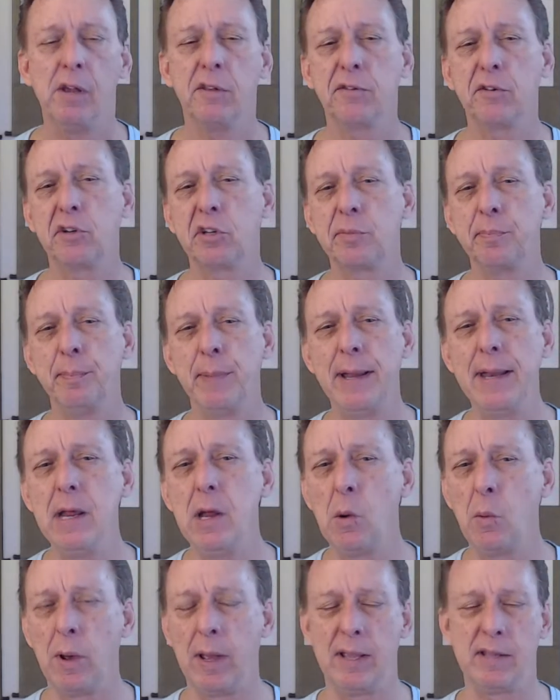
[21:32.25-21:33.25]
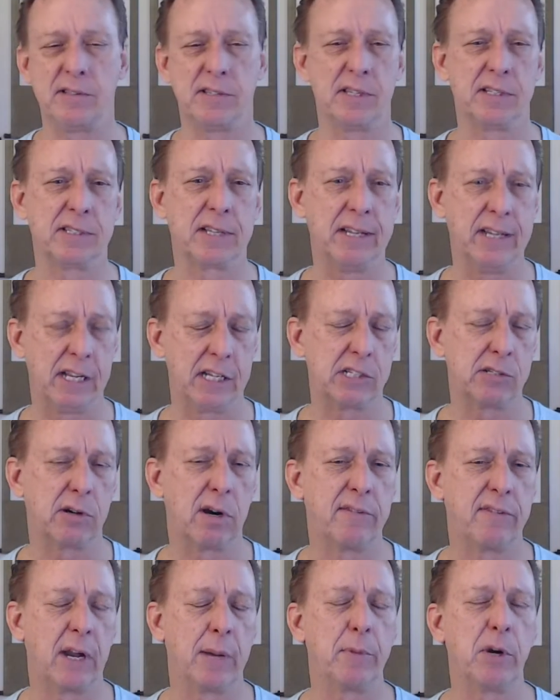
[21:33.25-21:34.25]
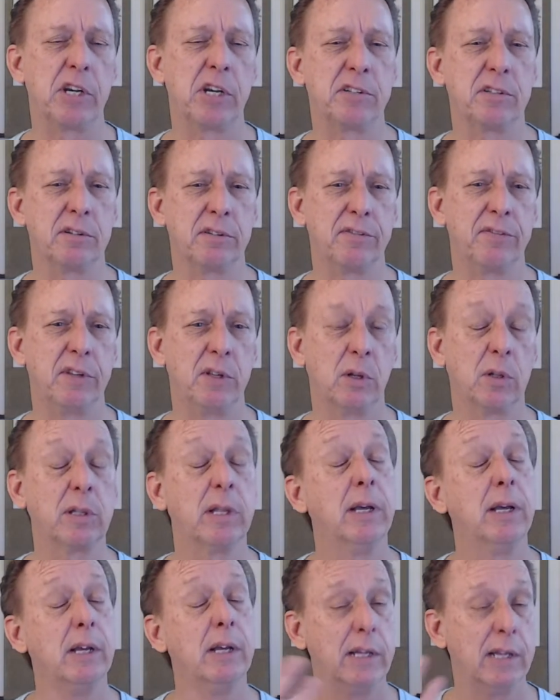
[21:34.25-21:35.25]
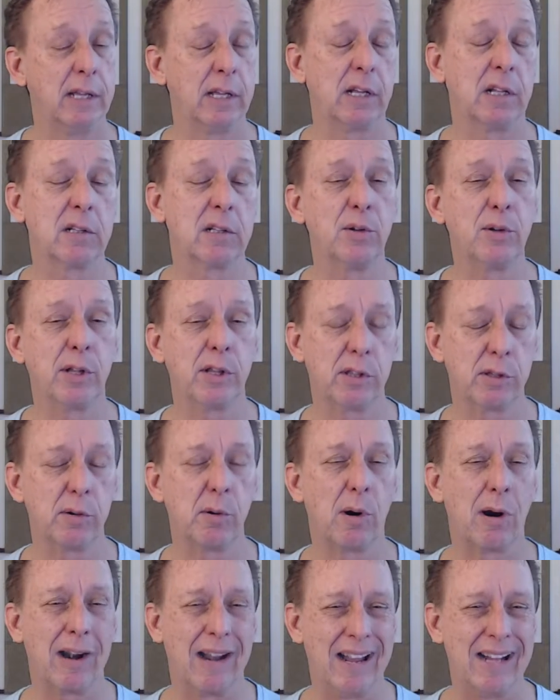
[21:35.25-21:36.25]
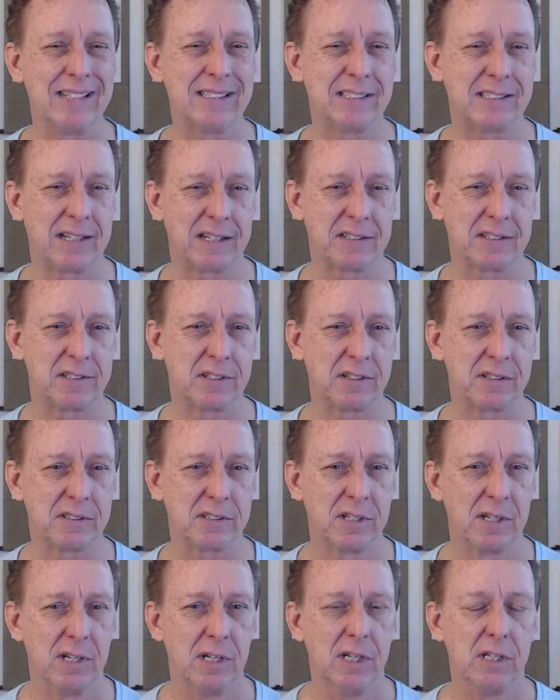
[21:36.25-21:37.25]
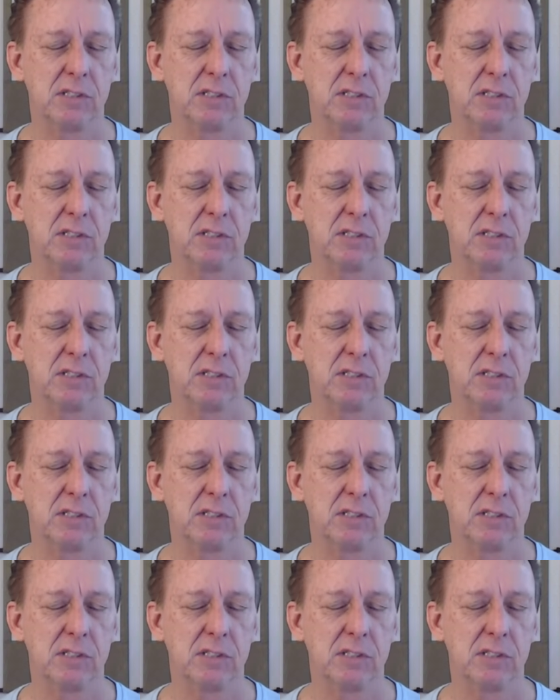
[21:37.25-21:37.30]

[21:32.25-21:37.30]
So there's many ways this can enter our vibrational field, including through our ancestors.